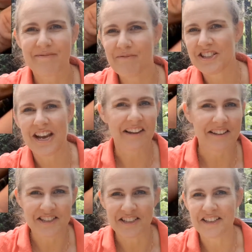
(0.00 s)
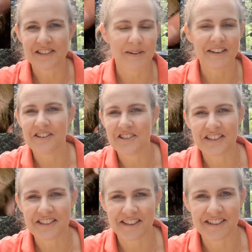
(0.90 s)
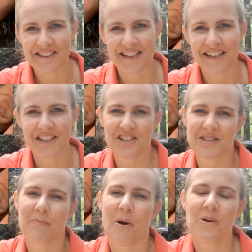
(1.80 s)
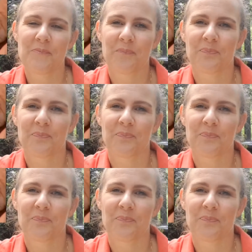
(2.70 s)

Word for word: which allergen has been injected into each spot.